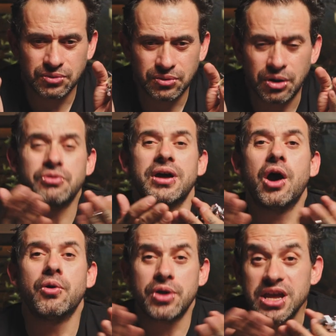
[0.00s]
or
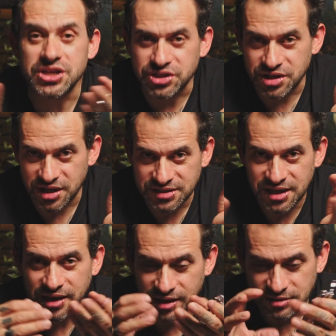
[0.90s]
arrange, let's
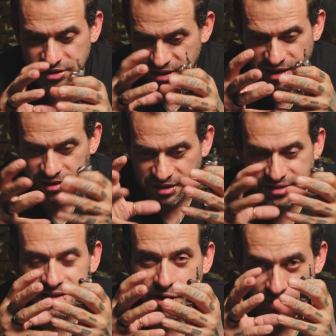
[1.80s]
say like just
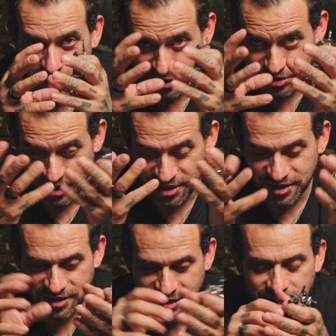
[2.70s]
arrange,
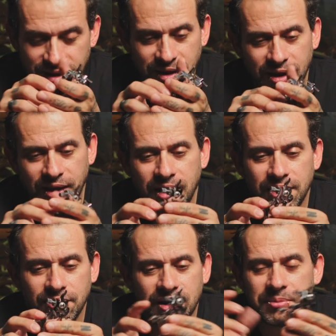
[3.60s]
like, you know,
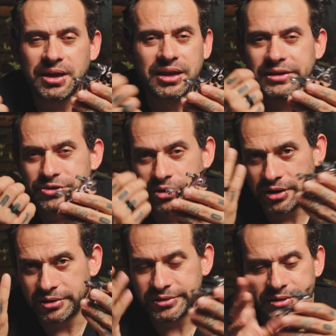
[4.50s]
and you're gonna make a
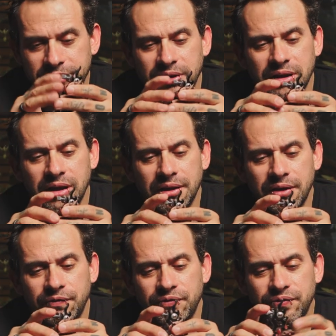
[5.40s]
drawing.
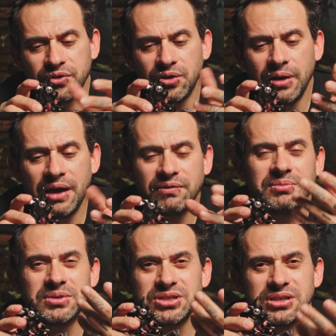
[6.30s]
If you don't have the
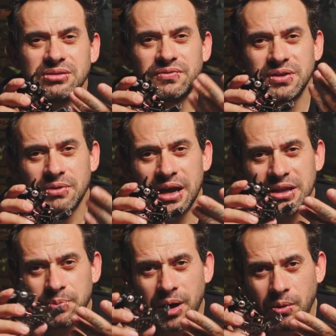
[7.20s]
machine with the
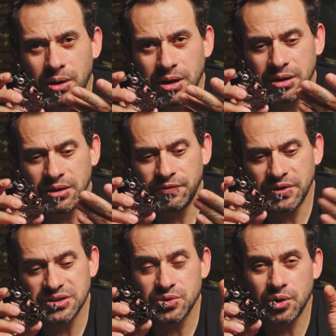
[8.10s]
right power, if
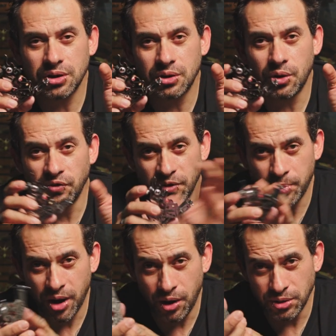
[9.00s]
it's
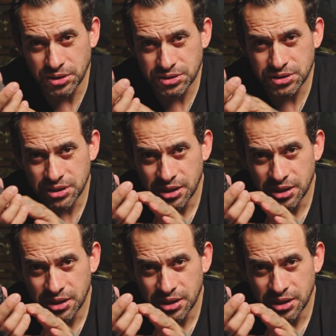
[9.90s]
overpowered,